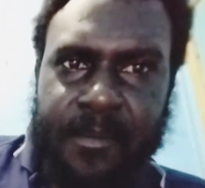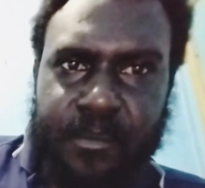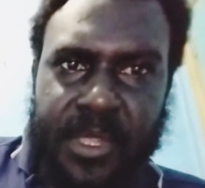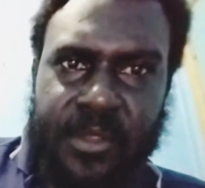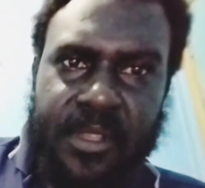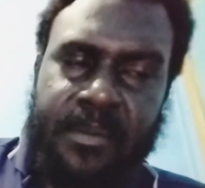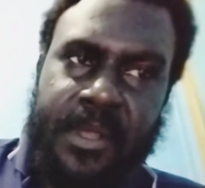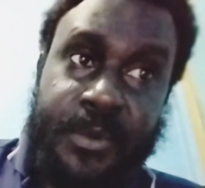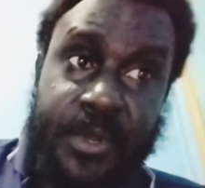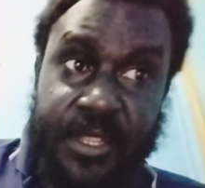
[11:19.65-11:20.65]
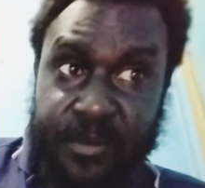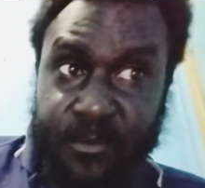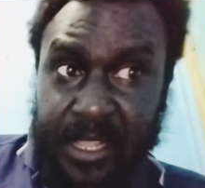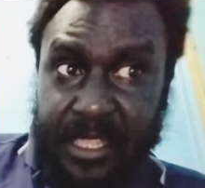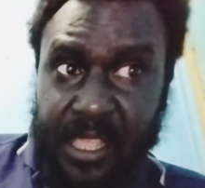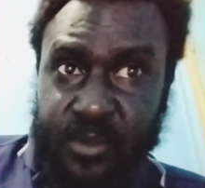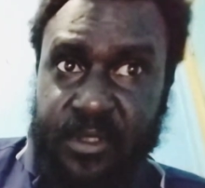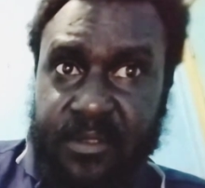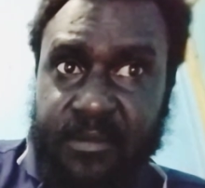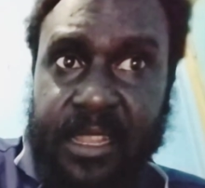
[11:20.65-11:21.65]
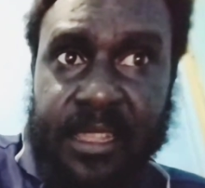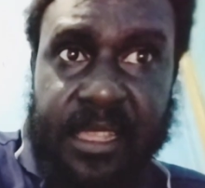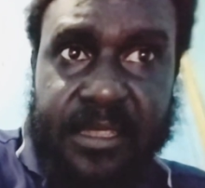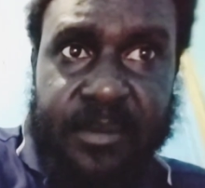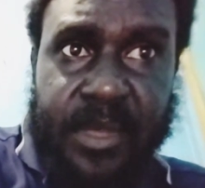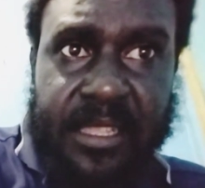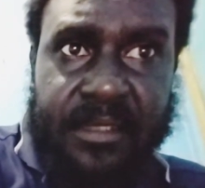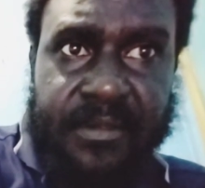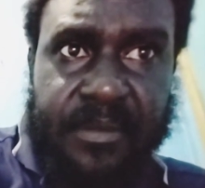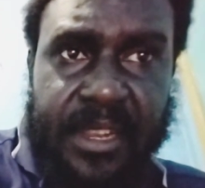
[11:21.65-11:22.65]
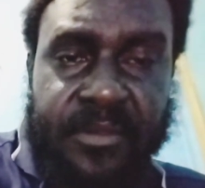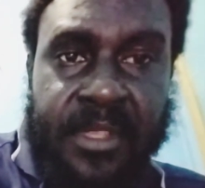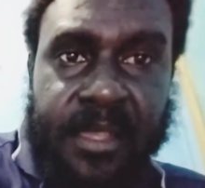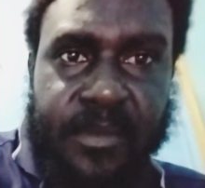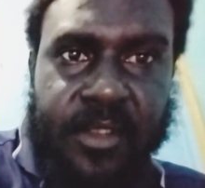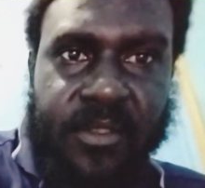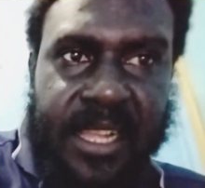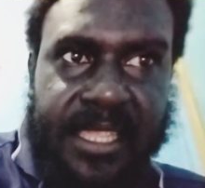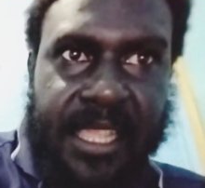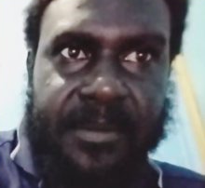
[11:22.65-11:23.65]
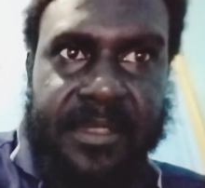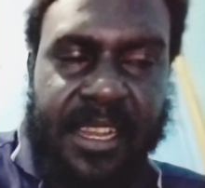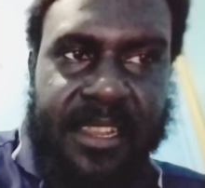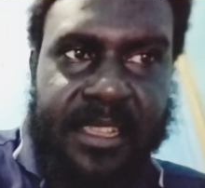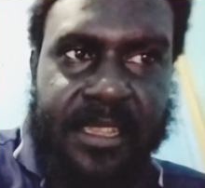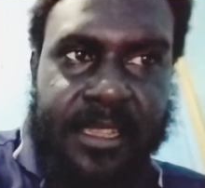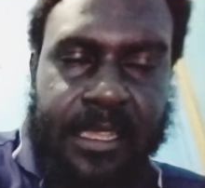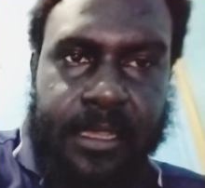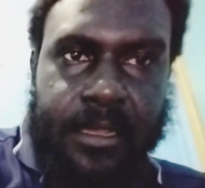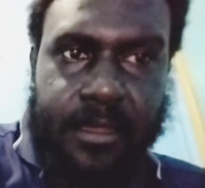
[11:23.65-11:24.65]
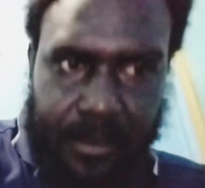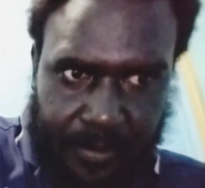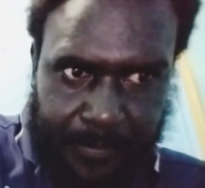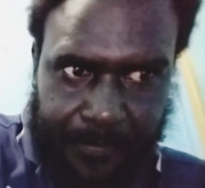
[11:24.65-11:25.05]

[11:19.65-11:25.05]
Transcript: Me no even reaching 1,000 to na estimated revenue yeah me go on top start. Yeah.